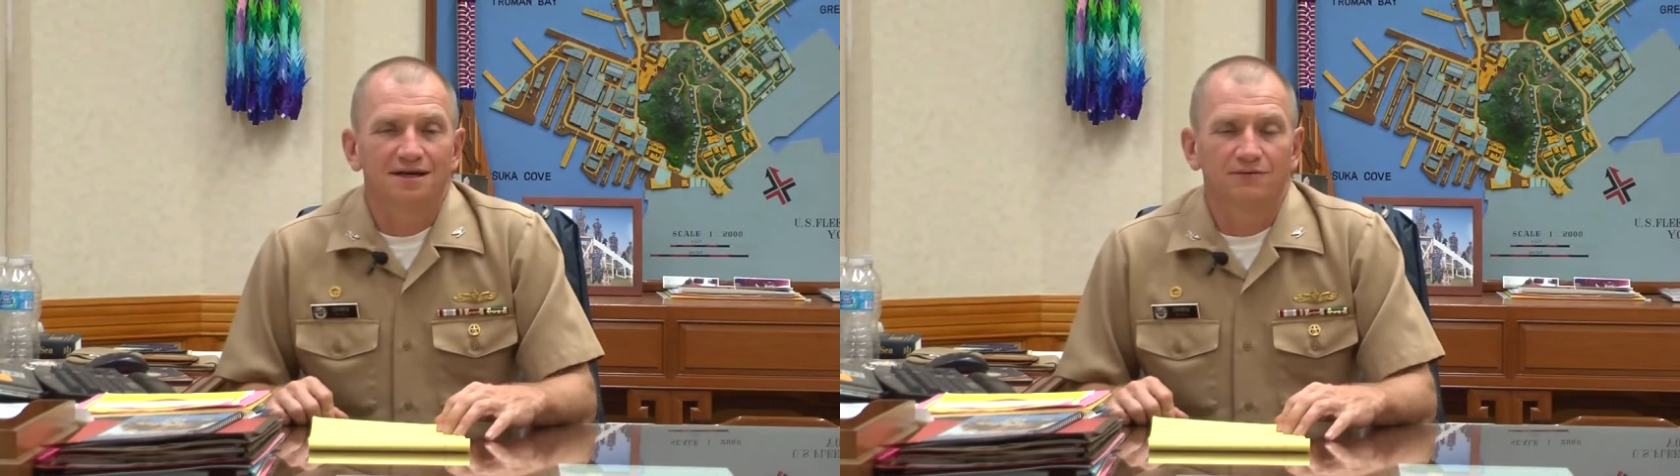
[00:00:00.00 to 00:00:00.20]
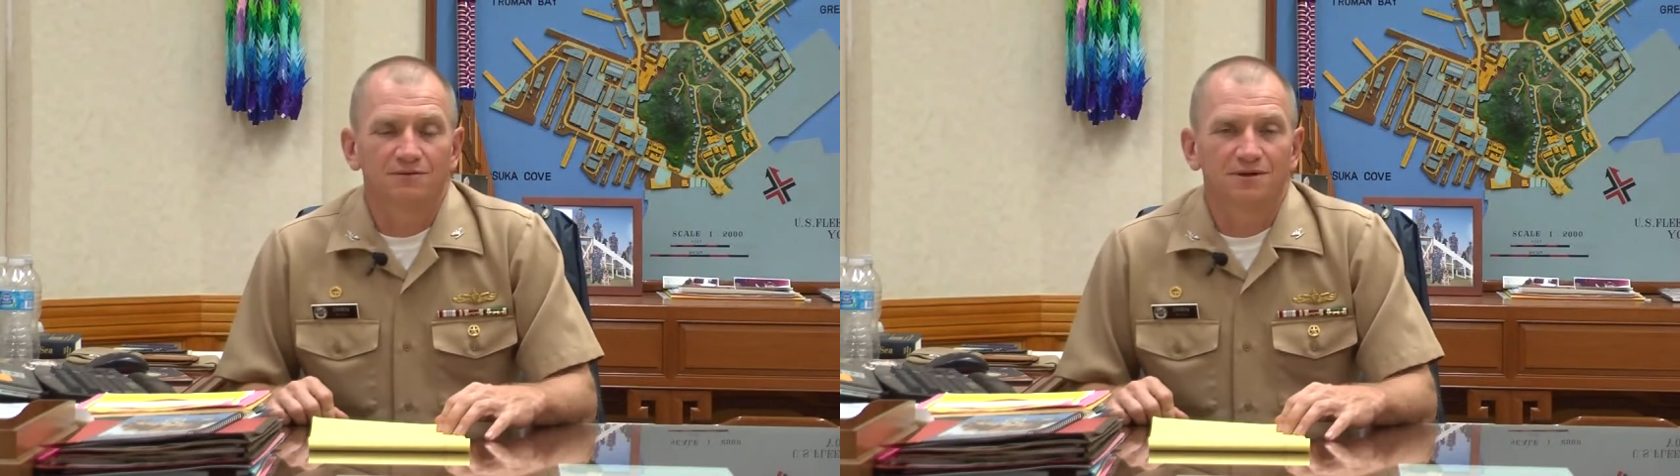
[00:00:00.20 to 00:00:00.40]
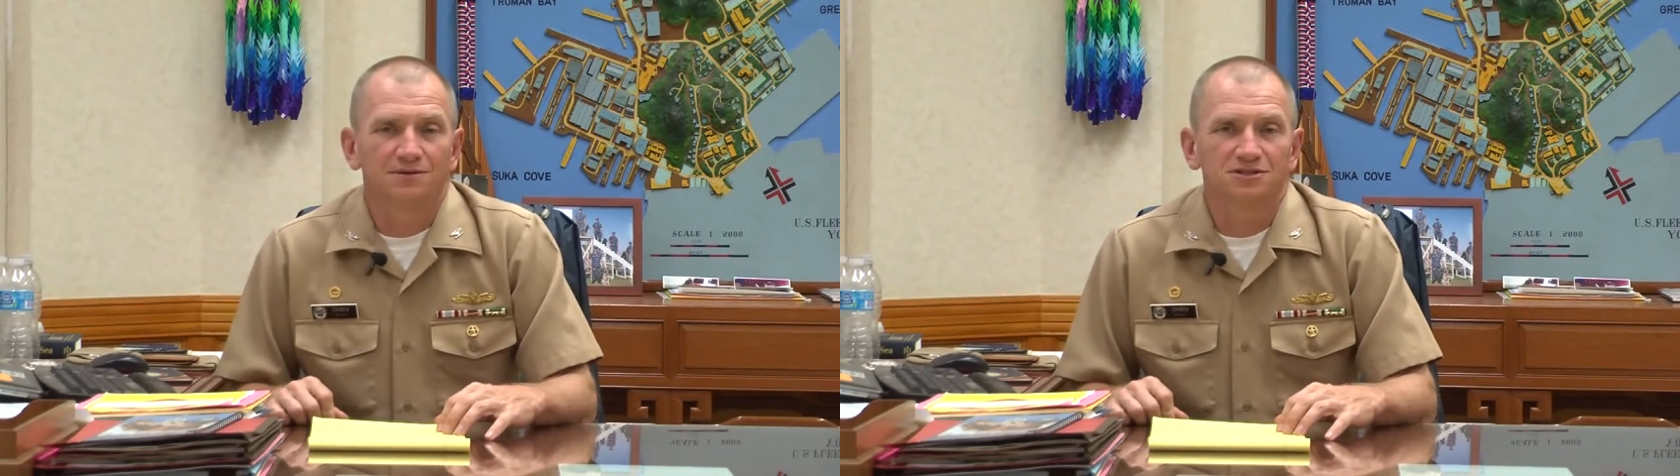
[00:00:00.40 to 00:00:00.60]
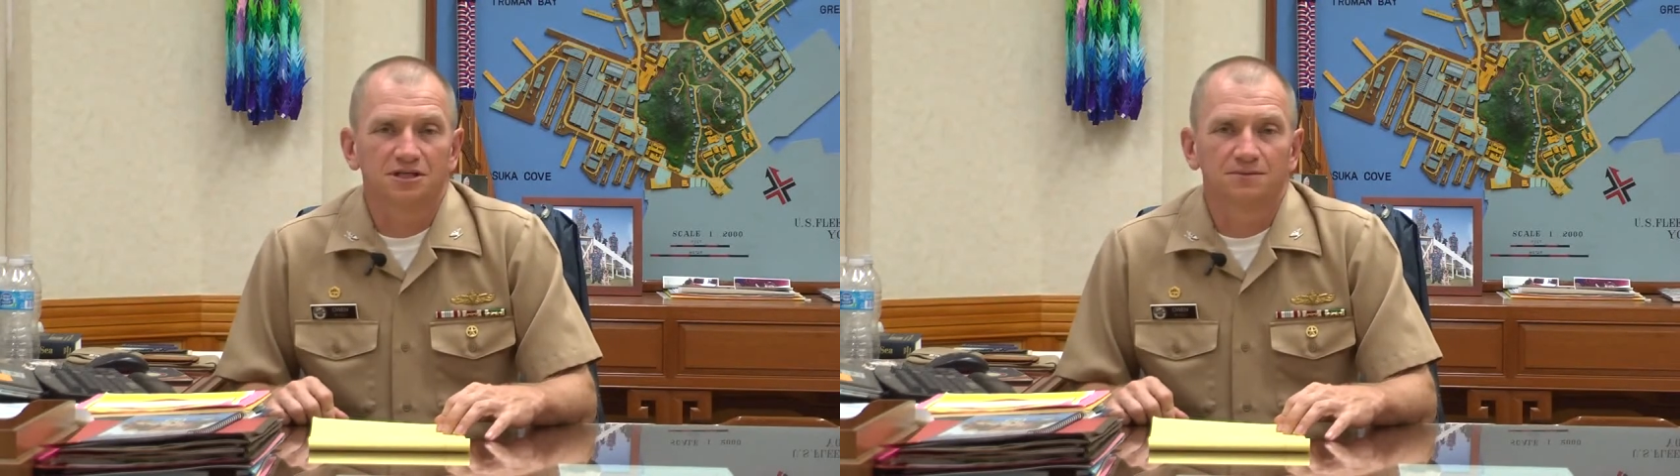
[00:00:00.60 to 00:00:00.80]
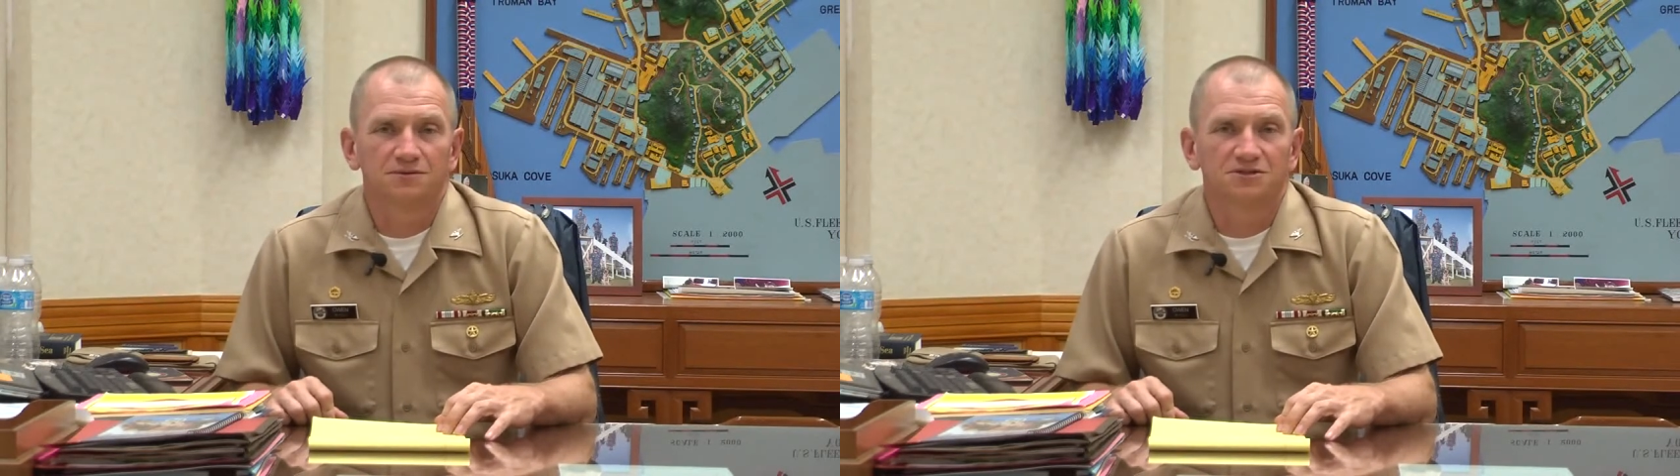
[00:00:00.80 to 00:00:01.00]
Now remember,
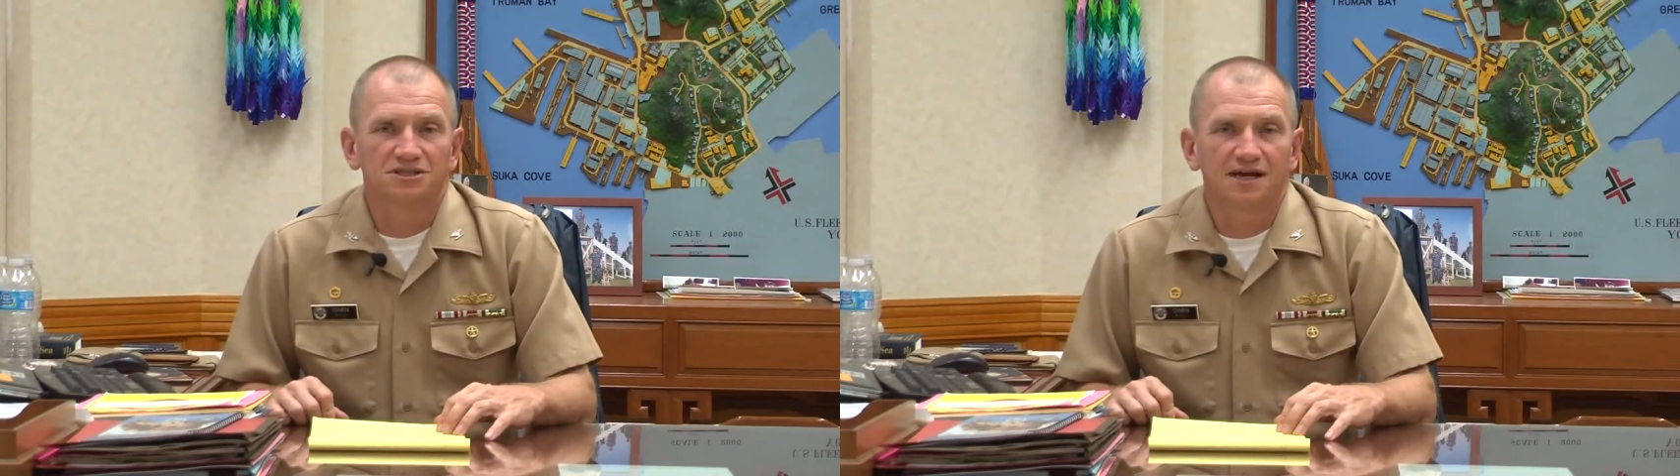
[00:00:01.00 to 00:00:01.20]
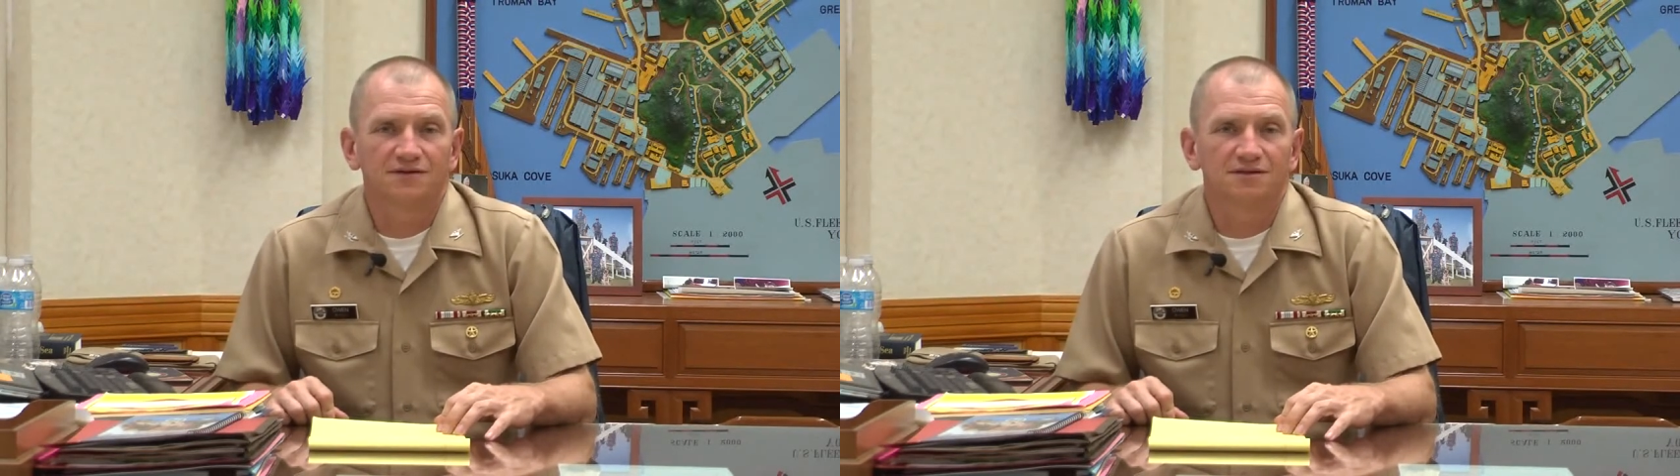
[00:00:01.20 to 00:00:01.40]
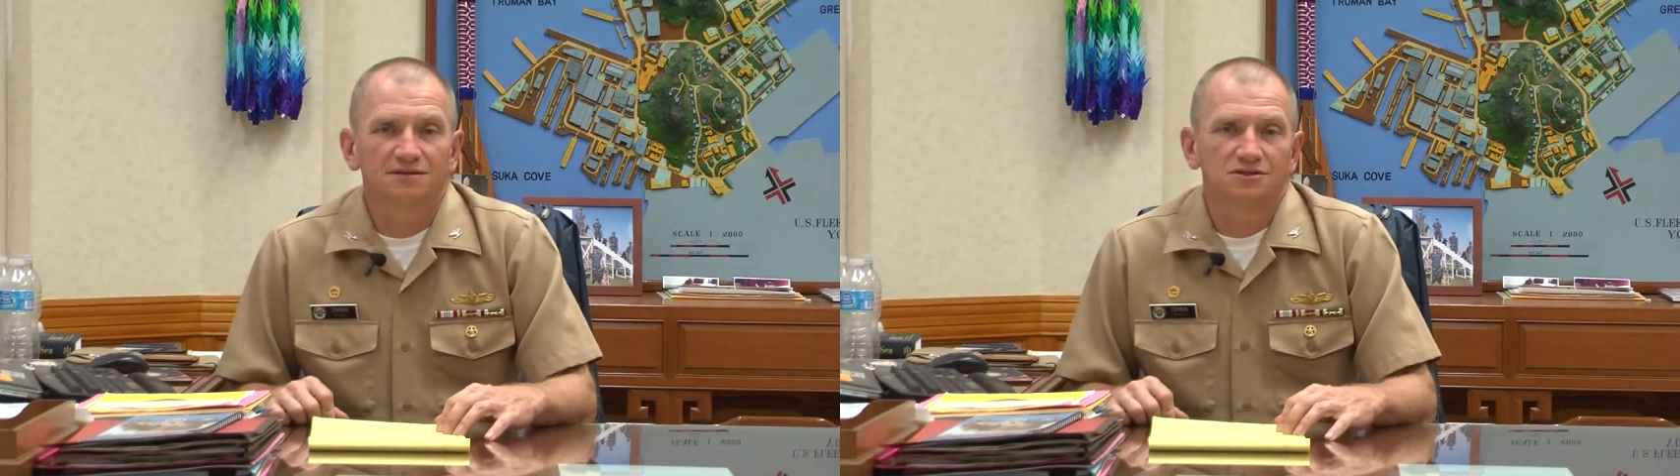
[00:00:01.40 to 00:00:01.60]
subgroup seven